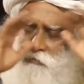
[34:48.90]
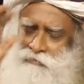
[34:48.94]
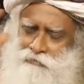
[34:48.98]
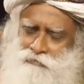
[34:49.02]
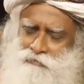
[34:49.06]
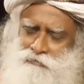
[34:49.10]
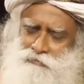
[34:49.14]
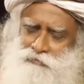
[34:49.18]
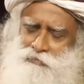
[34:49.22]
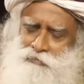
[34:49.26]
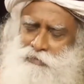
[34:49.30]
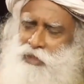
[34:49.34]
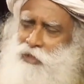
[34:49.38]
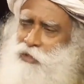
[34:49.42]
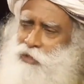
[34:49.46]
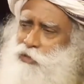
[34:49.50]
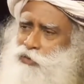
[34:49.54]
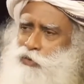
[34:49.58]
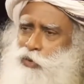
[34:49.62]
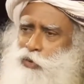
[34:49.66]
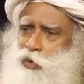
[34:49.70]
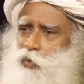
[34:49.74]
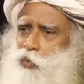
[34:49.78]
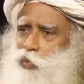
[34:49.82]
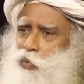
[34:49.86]
there is
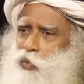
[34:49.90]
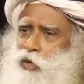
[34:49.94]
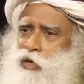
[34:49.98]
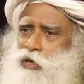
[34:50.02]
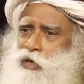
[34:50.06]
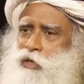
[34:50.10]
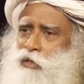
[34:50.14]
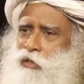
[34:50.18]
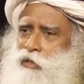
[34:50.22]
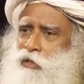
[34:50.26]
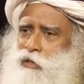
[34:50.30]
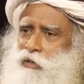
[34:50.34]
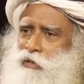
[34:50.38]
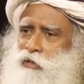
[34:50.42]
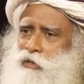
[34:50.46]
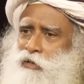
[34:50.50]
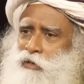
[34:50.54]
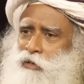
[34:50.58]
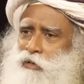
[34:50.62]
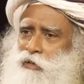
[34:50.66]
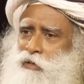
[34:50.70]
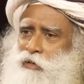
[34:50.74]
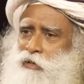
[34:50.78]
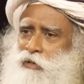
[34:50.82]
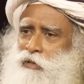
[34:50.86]
no word.
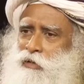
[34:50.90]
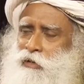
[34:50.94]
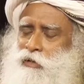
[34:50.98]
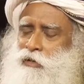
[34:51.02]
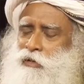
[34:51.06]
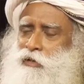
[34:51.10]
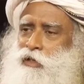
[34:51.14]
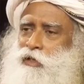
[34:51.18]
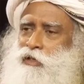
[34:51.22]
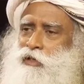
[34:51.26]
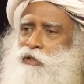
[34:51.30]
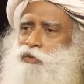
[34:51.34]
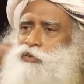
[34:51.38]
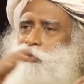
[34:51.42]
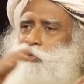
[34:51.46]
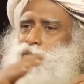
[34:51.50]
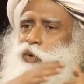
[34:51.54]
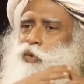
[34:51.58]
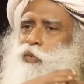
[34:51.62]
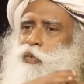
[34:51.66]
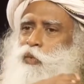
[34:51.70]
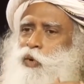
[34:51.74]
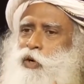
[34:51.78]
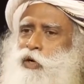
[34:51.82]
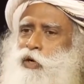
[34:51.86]
There is no
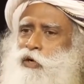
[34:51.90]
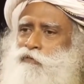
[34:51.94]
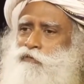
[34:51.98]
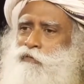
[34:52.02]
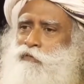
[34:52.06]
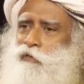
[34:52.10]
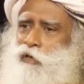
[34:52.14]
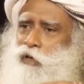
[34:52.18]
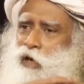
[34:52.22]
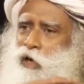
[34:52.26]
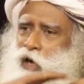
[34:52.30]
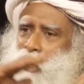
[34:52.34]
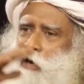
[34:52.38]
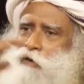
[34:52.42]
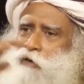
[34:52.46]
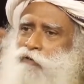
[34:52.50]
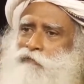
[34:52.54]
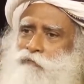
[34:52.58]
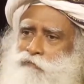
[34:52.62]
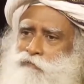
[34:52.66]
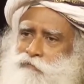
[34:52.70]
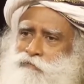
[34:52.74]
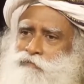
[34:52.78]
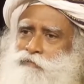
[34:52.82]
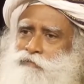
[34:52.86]
word for how
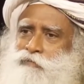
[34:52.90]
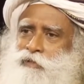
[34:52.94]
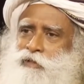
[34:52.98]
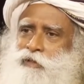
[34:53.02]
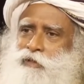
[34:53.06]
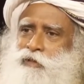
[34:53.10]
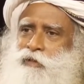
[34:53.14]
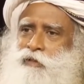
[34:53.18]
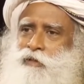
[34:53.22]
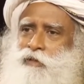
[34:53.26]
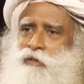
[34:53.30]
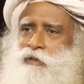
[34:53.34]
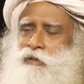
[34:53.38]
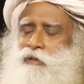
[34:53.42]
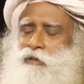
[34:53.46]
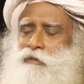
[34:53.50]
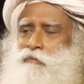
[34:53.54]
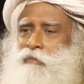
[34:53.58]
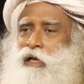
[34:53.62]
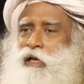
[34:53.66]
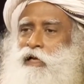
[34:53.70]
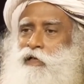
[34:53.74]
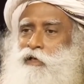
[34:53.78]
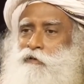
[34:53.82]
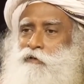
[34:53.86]

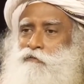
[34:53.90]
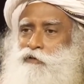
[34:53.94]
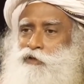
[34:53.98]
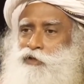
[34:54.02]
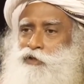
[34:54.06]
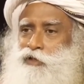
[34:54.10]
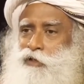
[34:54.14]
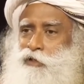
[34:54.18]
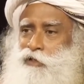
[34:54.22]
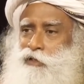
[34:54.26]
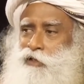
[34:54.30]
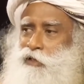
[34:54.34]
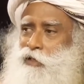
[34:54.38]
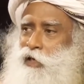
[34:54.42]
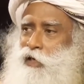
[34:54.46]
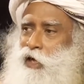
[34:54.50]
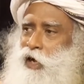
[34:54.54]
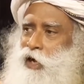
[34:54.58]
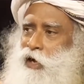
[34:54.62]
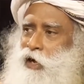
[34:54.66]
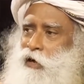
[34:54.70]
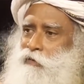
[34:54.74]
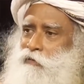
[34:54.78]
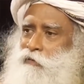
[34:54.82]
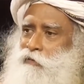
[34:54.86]
magnificent and
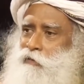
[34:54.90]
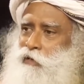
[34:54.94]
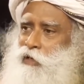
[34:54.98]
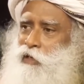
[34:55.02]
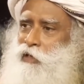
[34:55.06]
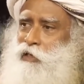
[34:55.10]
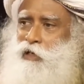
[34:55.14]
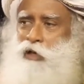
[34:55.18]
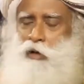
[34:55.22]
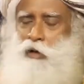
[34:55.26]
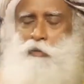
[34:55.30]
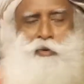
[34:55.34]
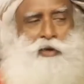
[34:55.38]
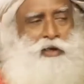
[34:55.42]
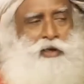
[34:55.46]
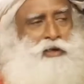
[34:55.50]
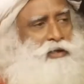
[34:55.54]
how elaborate a